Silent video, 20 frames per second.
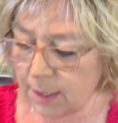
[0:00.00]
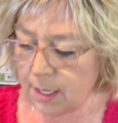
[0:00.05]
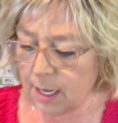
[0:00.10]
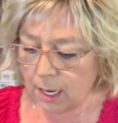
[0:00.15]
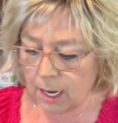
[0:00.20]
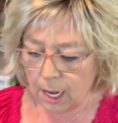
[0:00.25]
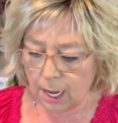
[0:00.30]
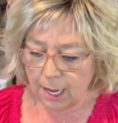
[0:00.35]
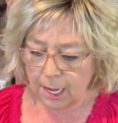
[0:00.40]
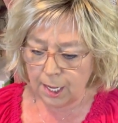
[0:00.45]

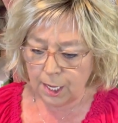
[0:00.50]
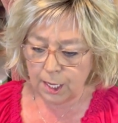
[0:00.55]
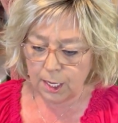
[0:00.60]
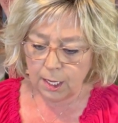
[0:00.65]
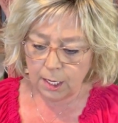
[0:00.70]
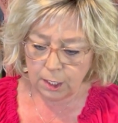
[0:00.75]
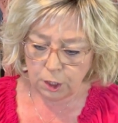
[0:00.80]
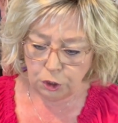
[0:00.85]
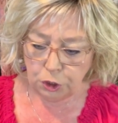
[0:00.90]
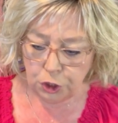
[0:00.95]
that I
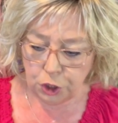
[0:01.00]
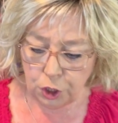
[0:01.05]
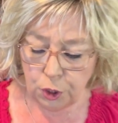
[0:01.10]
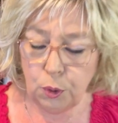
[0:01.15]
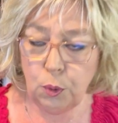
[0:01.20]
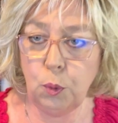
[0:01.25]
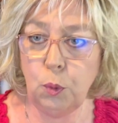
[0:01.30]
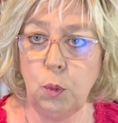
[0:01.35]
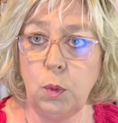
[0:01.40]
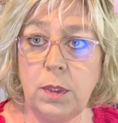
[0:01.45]

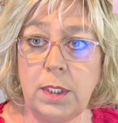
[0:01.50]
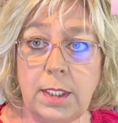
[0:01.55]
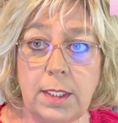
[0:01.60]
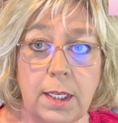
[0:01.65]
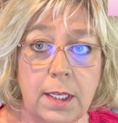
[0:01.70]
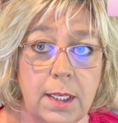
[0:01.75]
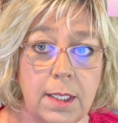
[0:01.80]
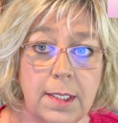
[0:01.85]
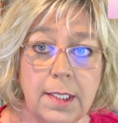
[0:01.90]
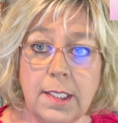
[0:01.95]

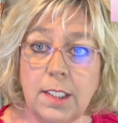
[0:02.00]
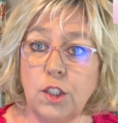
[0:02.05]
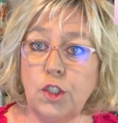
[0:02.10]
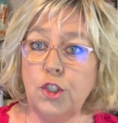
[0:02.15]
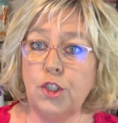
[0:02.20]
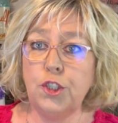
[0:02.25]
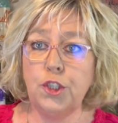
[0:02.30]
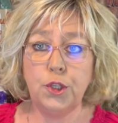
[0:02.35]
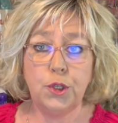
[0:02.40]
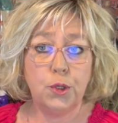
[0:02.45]
use
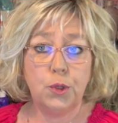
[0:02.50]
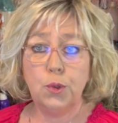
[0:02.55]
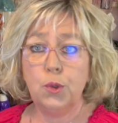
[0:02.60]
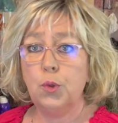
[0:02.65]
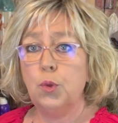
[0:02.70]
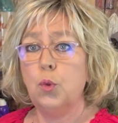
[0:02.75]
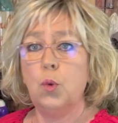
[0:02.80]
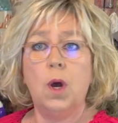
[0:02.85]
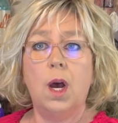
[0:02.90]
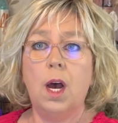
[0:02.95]

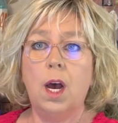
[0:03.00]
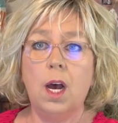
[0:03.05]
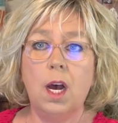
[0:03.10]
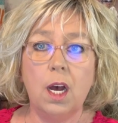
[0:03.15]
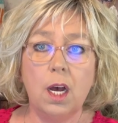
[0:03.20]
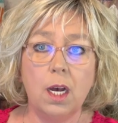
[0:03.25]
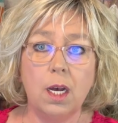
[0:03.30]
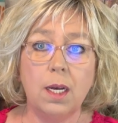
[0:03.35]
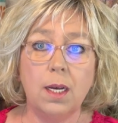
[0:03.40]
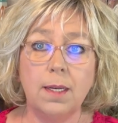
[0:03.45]
to
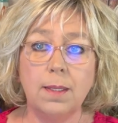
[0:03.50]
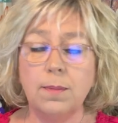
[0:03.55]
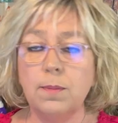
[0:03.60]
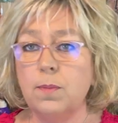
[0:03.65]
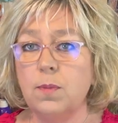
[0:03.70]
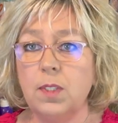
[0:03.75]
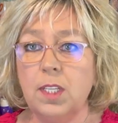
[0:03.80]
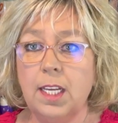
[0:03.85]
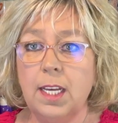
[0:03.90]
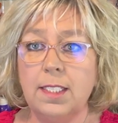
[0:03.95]
uh,
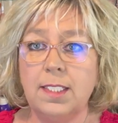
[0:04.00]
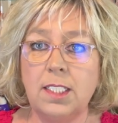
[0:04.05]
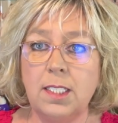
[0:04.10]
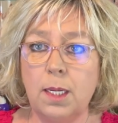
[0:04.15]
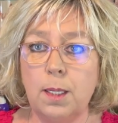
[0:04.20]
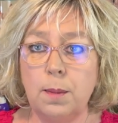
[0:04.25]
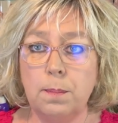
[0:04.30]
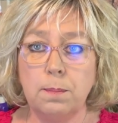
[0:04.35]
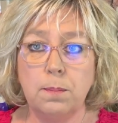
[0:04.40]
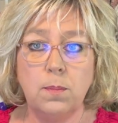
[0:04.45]
get
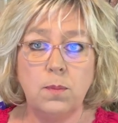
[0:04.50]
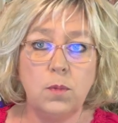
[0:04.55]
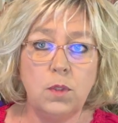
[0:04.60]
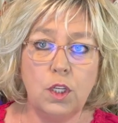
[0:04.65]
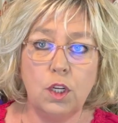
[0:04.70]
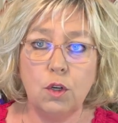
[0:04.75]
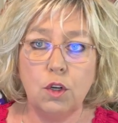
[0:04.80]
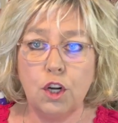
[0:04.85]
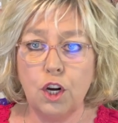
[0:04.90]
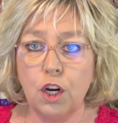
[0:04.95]
some, you
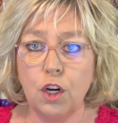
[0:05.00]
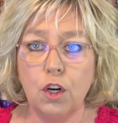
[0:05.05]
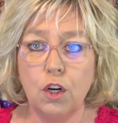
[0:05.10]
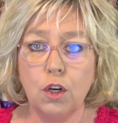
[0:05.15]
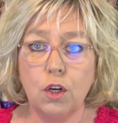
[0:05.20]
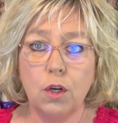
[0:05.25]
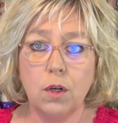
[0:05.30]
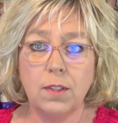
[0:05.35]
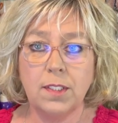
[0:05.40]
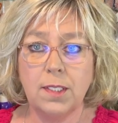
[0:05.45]
know,
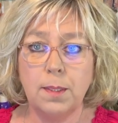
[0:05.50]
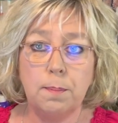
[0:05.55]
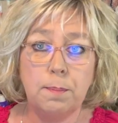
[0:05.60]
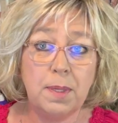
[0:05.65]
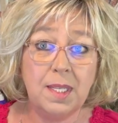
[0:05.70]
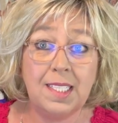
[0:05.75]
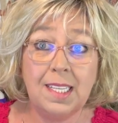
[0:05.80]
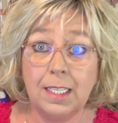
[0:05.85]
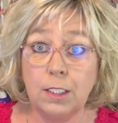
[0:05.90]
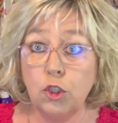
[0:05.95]
curl, some
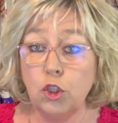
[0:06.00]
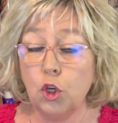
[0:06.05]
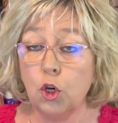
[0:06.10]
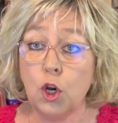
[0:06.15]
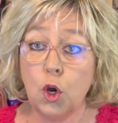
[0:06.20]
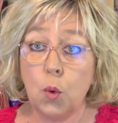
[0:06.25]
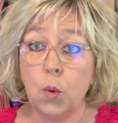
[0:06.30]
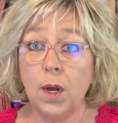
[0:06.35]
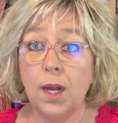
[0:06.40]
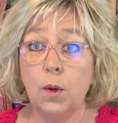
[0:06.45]
potential
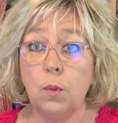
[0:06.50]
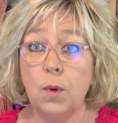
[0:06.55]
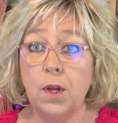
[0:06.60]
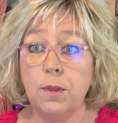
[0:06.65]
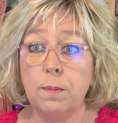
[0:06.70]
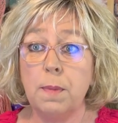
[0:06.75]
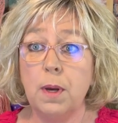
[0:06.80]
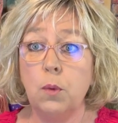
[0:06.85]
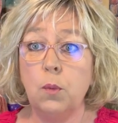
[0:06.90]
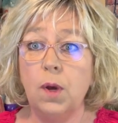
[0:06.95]
going
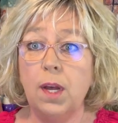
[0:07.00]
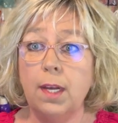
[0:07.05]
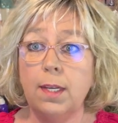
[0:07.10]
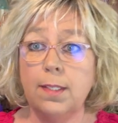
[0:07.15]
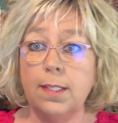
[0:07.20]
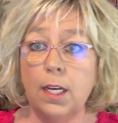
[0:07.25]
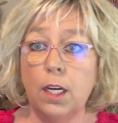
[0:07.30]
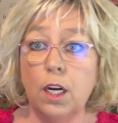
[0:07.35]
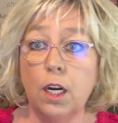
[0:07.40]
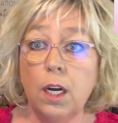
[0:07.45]
with my
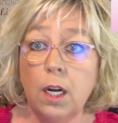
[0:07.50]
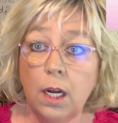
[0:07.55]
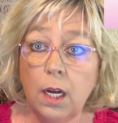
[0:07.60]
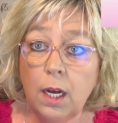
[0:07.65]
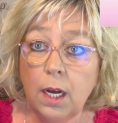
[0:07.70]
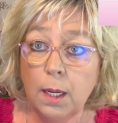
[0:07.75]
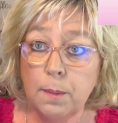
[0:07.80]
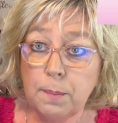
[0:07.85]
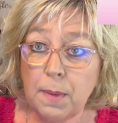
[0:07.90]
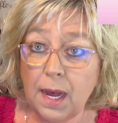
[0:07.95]
wigs here.
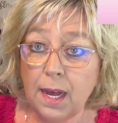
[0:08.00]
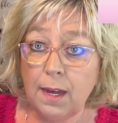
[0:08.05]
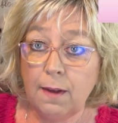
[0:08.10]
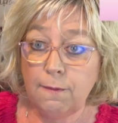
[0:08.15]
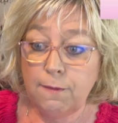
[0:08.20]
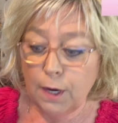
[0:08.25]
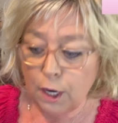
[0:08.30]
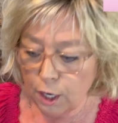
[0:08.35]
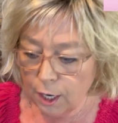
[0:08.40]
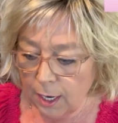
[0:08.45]
My
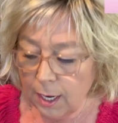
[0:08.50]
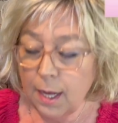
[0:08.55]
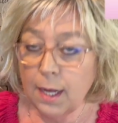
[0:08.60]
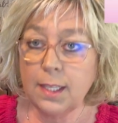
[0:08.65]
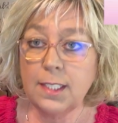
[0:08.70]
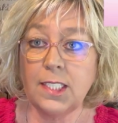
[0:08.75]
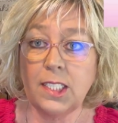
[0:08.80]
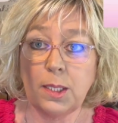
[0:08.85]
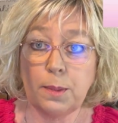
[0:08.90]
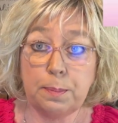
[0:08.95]
very
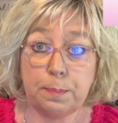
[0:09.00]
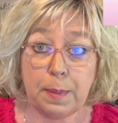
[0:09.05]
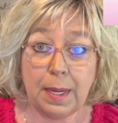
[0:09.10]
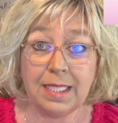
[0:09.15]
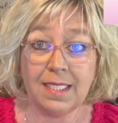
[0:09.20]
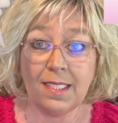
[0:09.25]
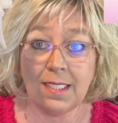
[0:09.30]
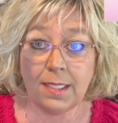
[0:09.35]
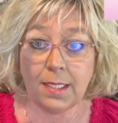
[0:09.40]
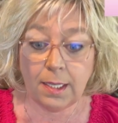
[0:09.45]

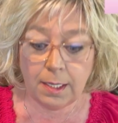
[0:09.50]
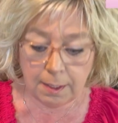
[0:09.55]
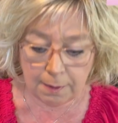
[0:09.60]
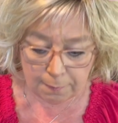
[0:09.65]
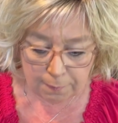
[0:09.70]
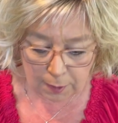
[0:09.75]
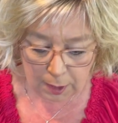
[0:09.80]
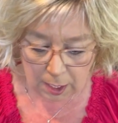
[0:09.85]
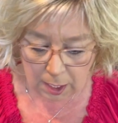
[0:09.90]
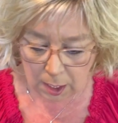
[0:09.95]

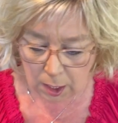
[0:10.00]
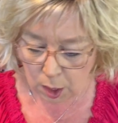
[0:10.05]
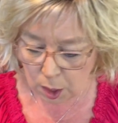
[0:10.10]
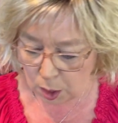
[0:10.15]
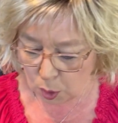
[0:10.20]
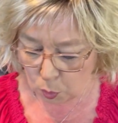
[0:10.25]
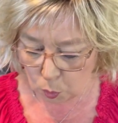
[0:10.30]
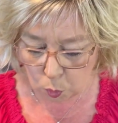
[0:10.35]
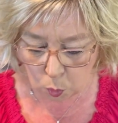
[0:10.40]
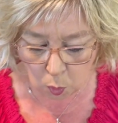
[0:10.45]
expensive
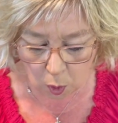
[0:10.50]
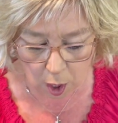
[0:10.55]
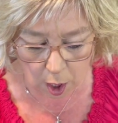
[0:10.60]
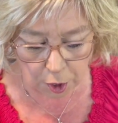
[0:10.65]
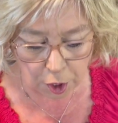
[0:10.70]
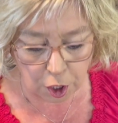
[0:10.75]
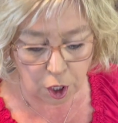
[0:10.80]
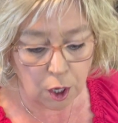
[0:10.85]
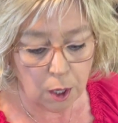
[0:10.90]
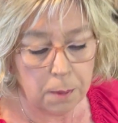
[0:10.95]
uh,
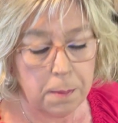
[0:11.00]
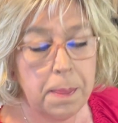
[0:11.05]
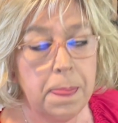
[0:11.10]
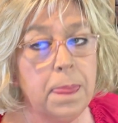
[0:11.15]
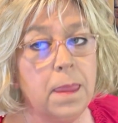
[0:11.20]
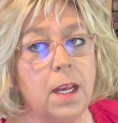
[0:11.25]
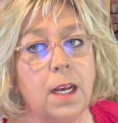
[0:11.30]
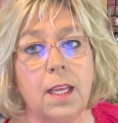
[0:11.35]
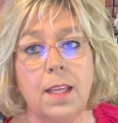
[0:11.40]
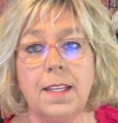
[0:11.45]
water,
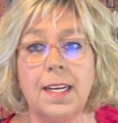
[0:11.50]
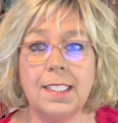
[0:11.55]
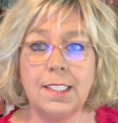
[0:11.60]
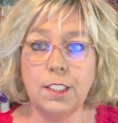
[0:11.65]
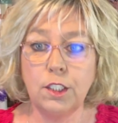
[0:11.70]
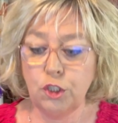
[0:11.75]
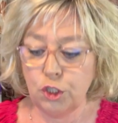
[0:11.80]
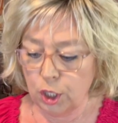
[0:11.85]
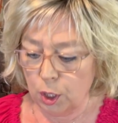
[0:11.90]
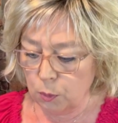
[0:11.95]
that's
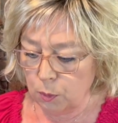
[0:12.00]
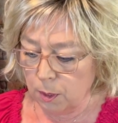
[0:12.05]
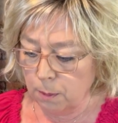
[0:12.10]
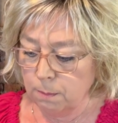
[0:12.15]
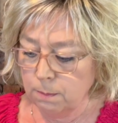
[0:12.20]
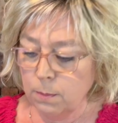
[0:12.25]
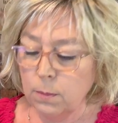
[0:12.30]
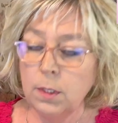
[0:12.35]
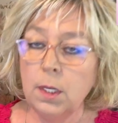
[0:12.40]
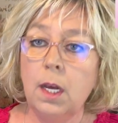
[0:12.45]
a joke.
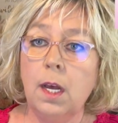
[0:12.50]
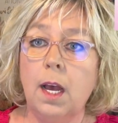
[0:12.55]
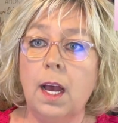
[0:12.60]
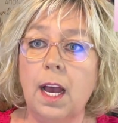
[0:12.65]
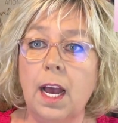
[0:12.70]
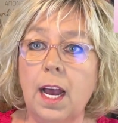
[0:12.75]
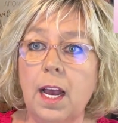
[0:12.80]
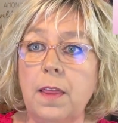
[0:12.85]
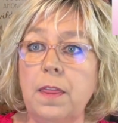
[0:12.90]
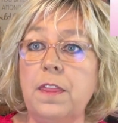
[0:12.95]

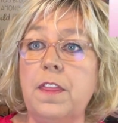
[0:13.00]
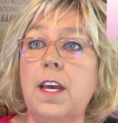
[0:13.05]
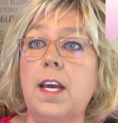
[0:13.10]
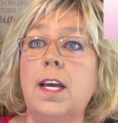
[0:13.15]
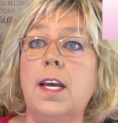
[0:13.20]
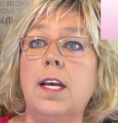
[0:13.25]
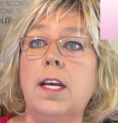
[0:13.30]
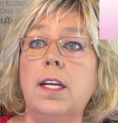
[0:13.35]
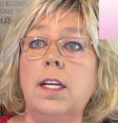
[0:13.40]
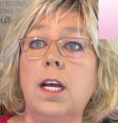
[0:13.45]
And
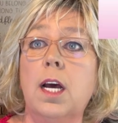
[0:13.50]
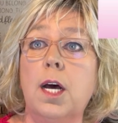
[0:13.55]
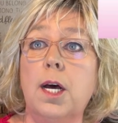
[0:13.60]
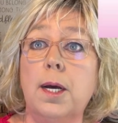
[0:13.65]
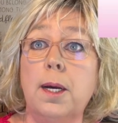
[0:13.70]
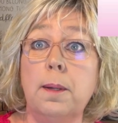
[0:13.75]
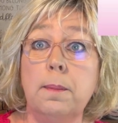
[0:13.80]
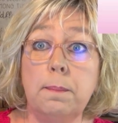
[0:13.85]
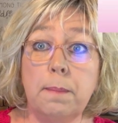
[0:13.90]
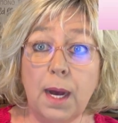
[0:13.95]
then
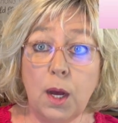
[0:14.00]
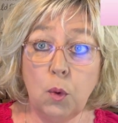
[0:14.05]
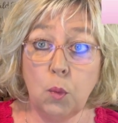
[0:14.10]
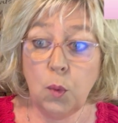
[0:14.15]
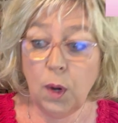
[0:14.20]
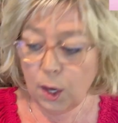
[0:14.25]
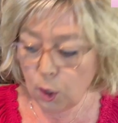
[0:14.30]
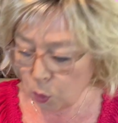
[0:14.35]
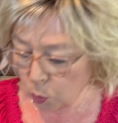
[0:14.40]
my wig